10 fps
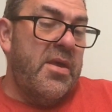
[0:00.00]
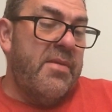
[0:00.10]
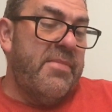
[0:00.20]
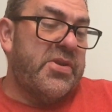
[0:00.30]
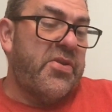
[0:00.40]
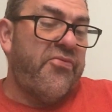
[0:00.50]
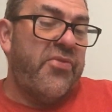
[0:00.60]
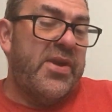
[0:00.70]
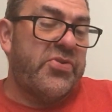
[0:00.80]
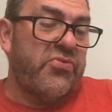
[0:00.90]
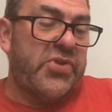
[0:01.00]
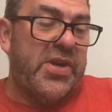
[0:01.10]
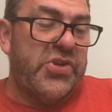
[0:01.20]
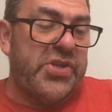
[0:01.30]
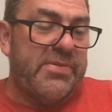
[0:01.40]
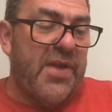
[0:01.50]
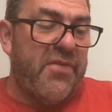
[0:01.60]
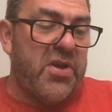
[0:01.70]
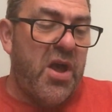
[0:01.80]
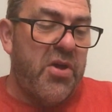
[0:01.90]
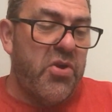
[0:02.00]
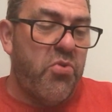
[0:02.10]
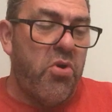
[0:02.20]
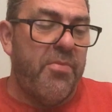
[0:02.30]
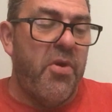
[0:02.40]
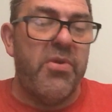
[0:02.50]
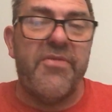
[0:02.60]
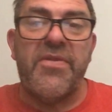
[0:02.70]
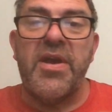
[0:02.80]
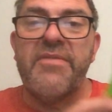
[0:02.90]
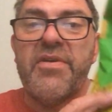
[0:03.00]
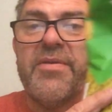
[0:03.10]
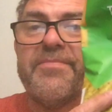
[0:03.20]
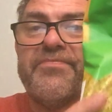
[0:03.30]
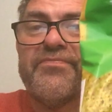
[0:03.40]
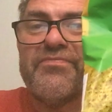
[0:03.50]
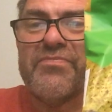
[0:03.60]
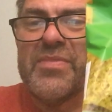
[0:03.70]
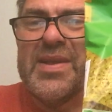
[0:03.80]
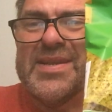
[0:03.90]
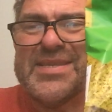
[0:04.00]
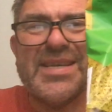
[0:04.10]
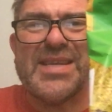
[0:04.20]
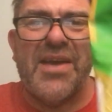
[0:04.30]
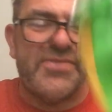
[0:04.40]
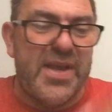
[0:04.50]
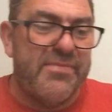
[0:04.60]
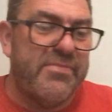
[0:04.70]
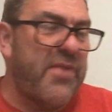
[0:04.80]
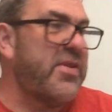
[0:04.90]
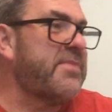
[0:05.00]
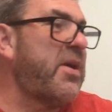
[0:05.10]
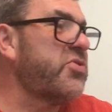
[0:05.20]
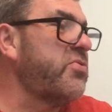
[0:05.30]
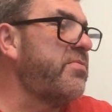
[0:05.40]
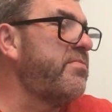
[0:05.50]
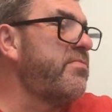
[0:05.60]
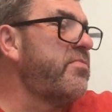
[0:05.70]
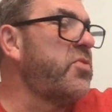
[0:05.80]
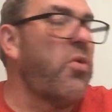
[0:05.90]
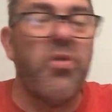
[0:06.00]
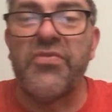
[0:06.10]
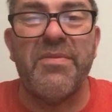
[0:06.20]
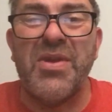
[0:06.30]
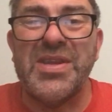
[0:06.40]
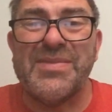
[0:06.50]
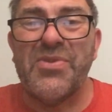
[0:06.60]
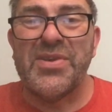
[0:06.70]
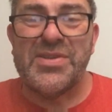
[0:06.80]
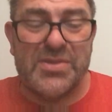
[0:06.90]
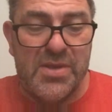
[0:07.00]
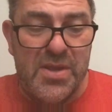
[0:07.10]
Mr. Free tortilla chips, avocado, guacamole flavour. 6 out of 10. Nothing special. Not worth the money, to be honest.